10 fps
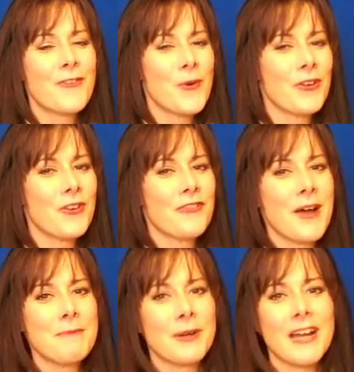for
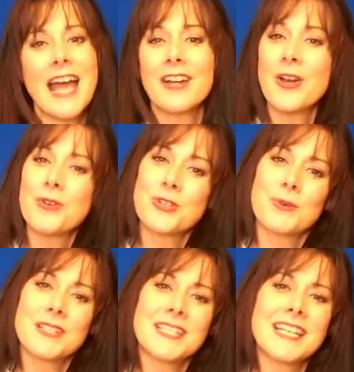November at
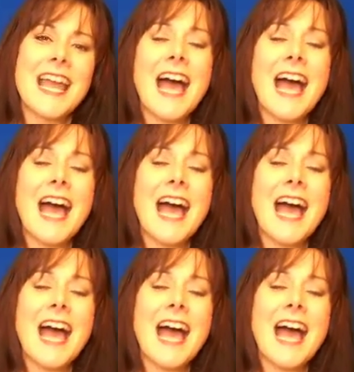coachkristi